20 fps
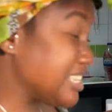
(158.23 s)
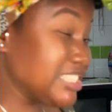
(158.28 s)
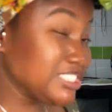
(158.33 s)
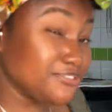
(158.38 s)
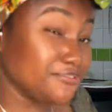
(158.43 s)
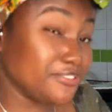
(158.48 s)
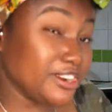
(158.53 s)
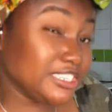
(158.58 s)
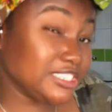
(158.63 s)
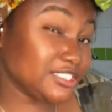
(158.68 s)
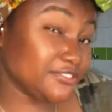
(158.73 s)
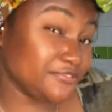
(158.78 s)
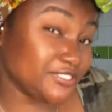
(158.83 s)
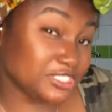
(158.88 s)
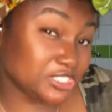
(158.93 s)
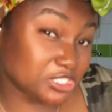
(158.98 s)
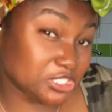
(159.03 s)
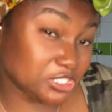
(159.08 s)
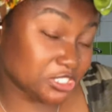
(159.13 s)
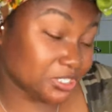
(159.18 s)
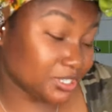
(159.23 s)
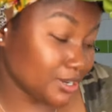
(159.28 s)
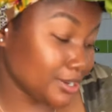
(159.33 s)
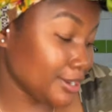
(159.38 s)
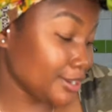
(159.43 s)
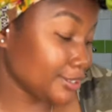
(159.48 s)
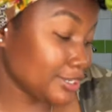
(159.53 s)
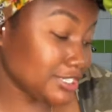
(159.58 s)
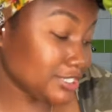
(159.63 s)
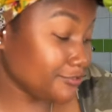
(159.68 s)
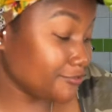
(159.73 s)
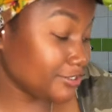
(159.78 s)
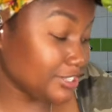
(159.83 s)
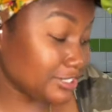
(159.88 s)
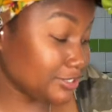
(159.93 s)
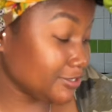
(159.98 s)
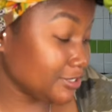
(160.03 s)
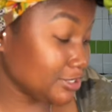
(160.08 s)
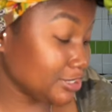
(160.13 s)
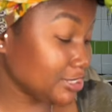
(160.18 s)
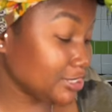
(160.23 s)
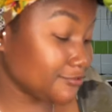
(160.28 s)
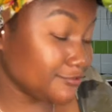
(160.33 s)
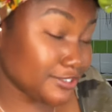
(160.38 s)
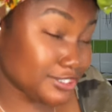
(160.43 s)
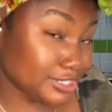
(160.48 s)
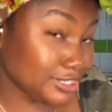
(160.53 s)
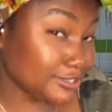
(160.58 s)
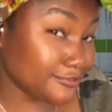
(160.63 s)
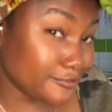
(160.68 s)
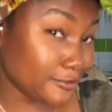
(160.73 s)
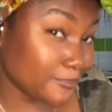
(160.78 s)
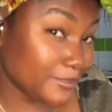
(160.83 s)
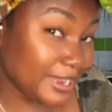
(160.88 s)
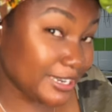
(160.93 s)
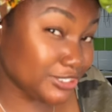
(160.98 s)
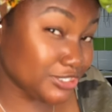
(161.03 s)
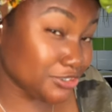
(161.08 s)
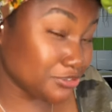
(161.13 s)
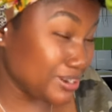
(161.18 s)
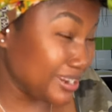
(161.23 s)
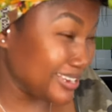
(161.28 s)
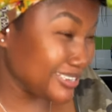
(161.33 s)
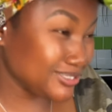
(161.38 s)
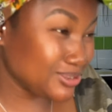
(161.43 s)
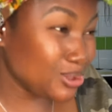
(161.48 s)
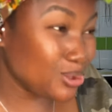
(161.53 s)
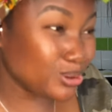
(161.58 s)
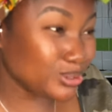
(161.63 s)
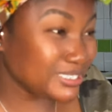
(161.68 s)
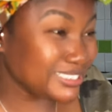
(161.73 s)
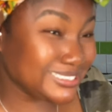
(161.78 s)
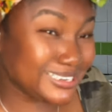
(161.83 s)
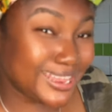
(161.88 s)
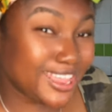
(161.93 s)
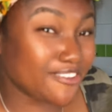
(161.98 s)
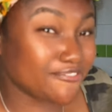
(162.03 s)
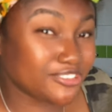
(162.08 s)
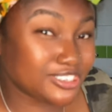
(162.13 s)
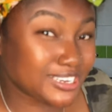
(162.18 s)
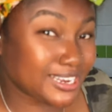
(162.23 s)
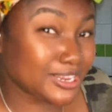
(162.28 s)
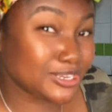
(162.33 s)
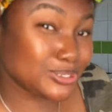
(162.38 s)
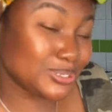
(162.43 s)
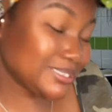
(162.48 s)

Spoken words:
this fresh fish. This fish is from Nigeria. It's not all this air fish that is